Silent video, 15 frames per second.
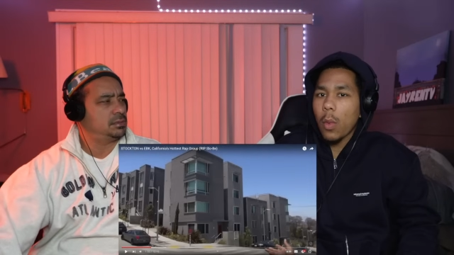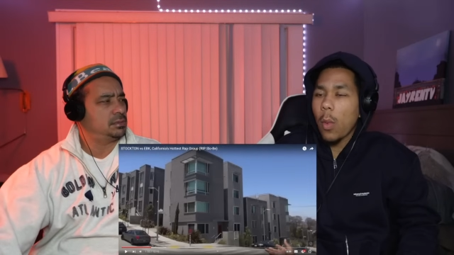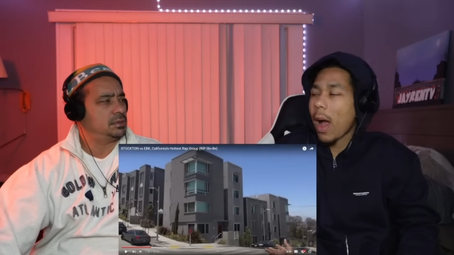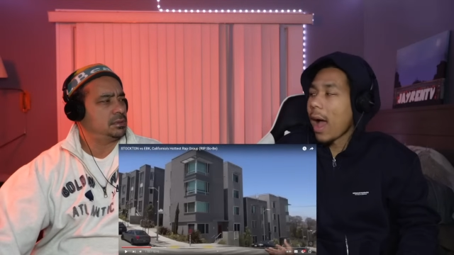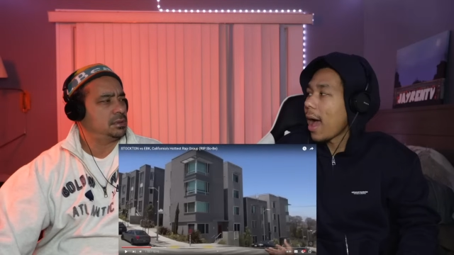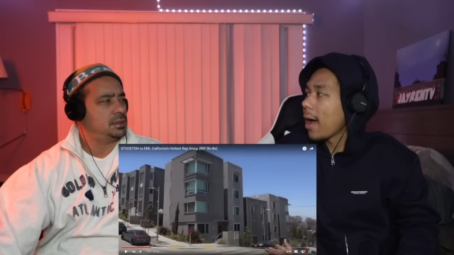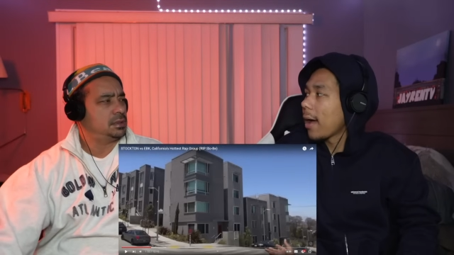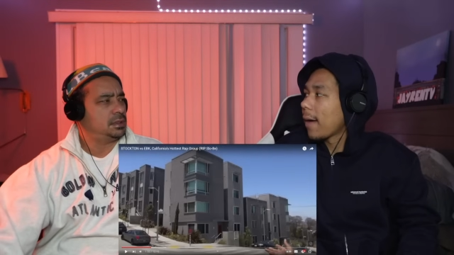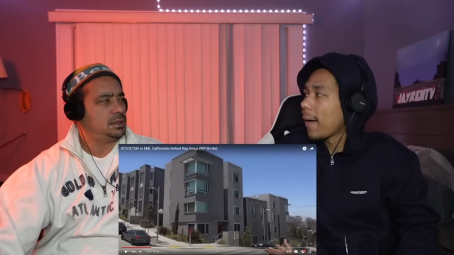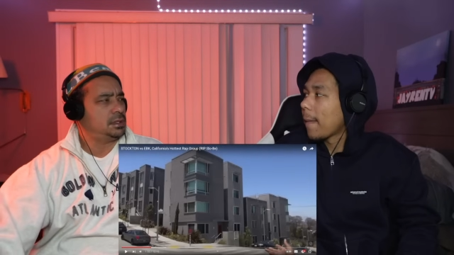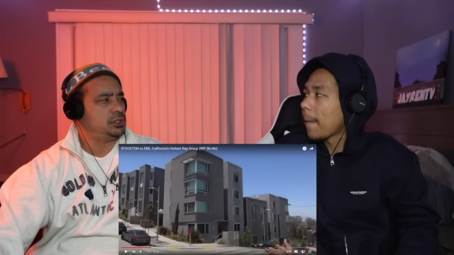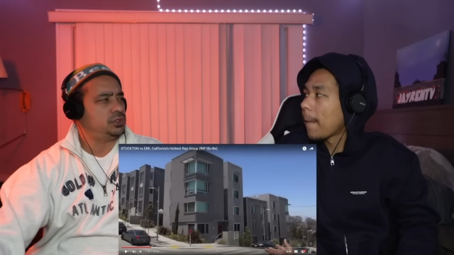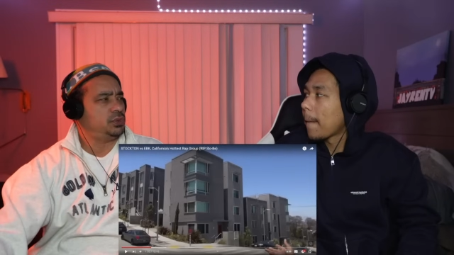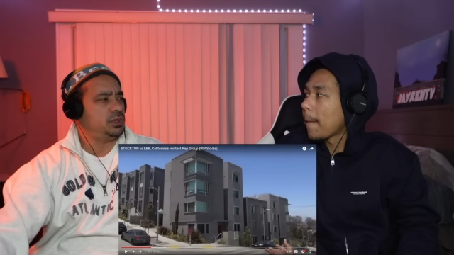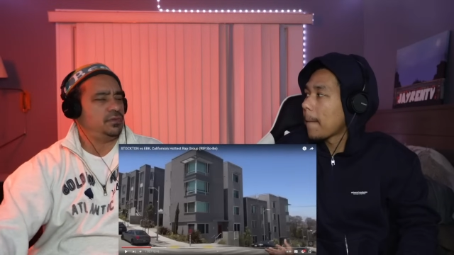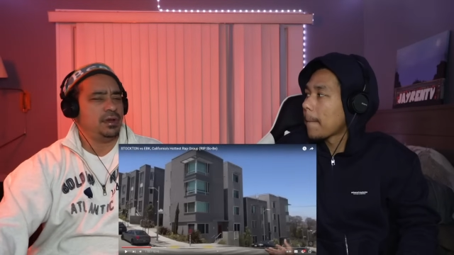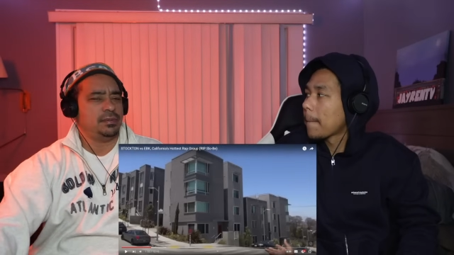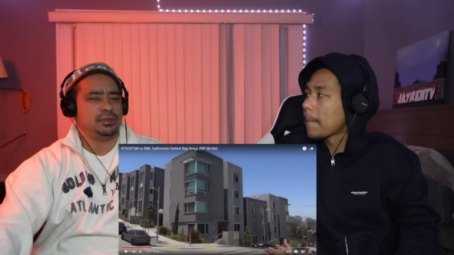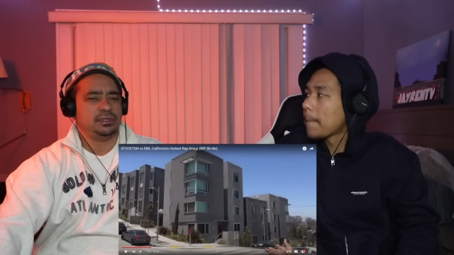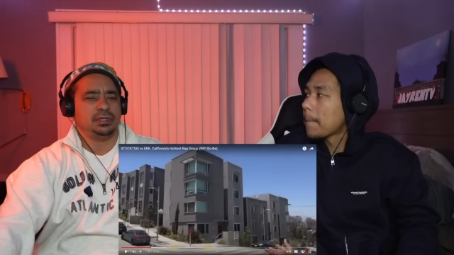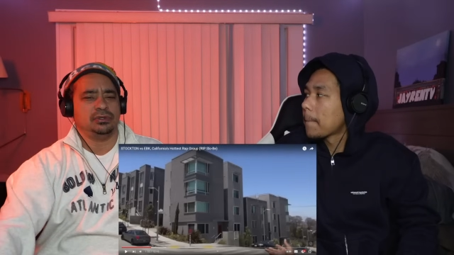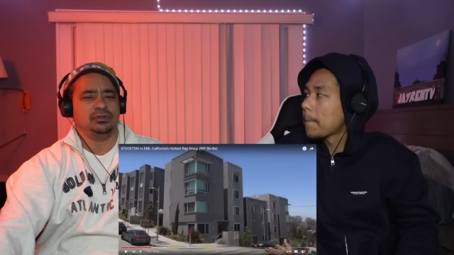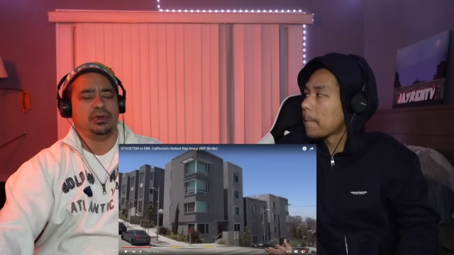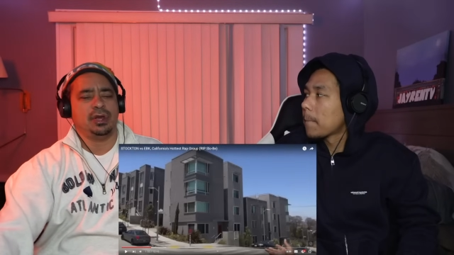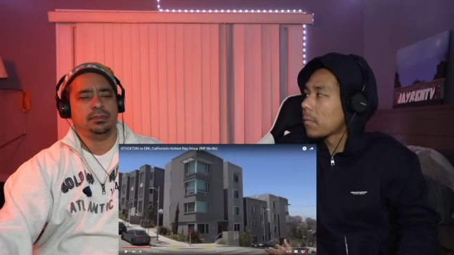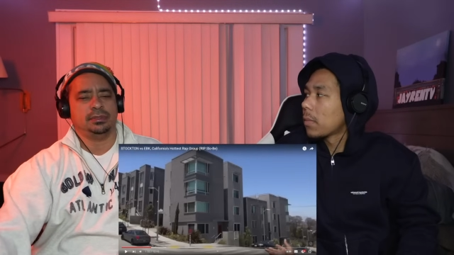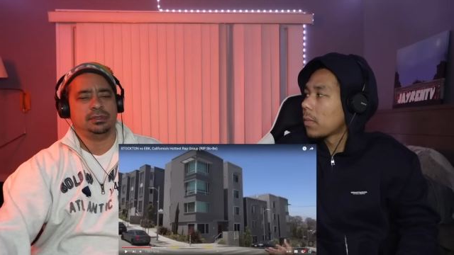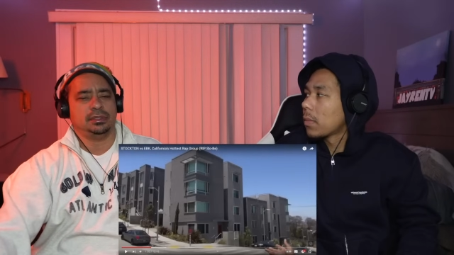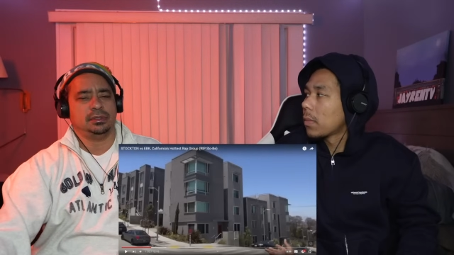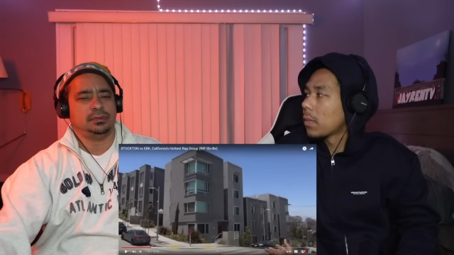Speaker 1: Wow. Got a twenty five percent
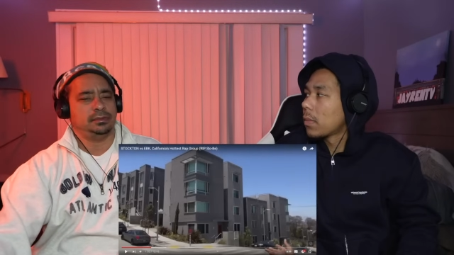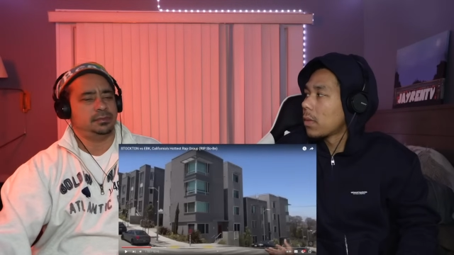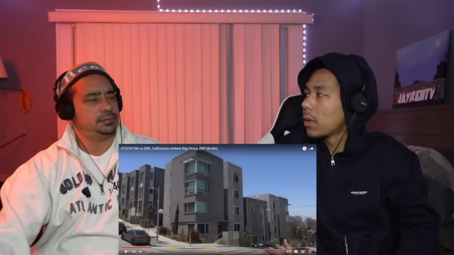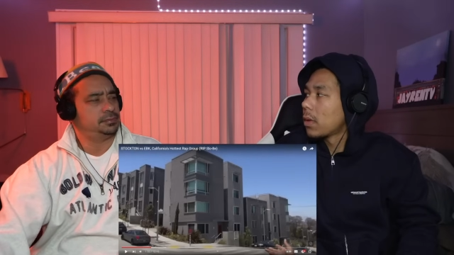drop or something.